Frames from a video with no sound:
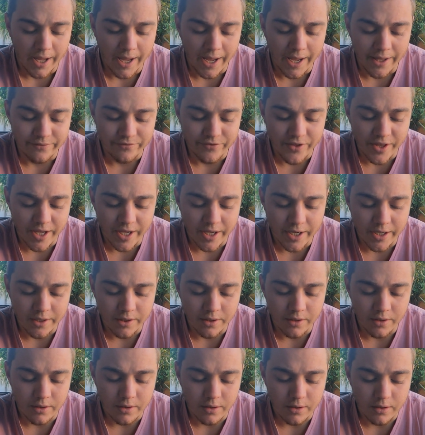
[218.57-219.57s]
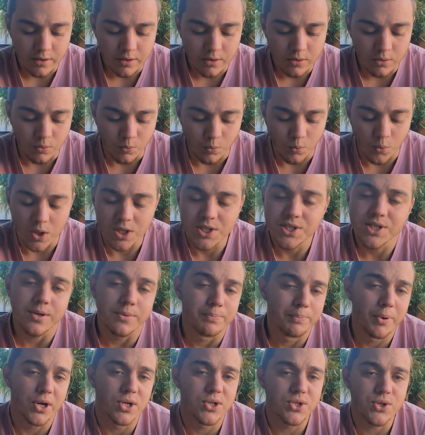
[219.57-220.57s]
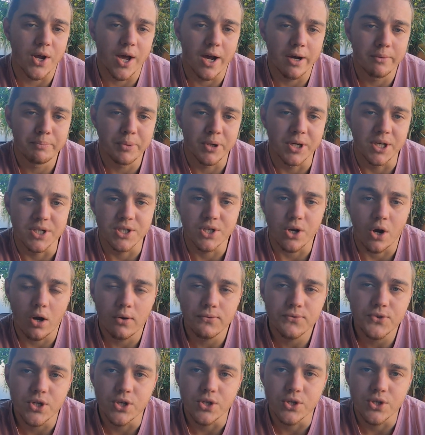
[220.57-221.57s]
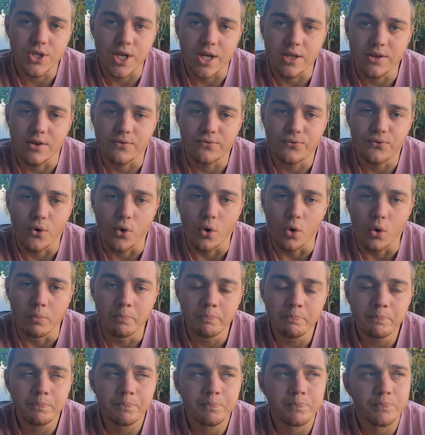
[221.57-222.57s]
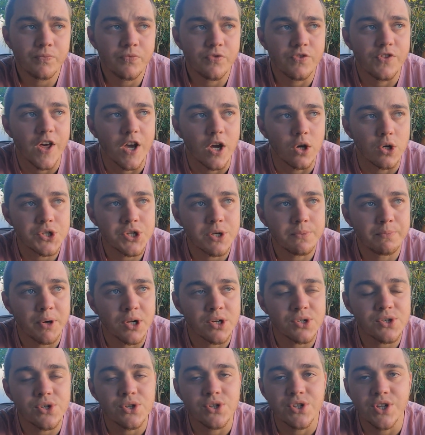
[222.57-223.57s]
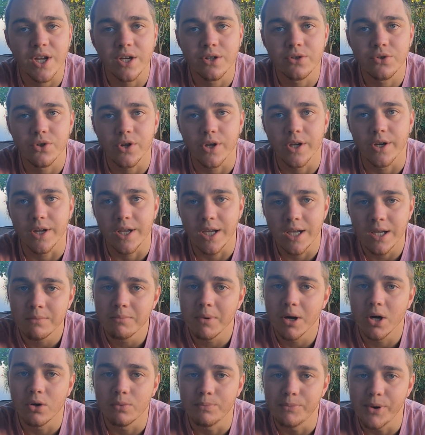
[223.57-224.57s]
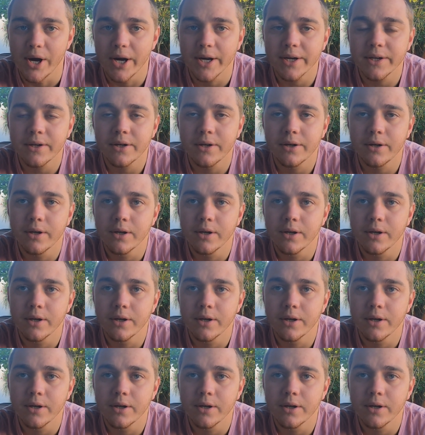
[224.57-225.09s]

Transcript: And then what's supposed to happen is, after you send the form, they are supposed to send you an email back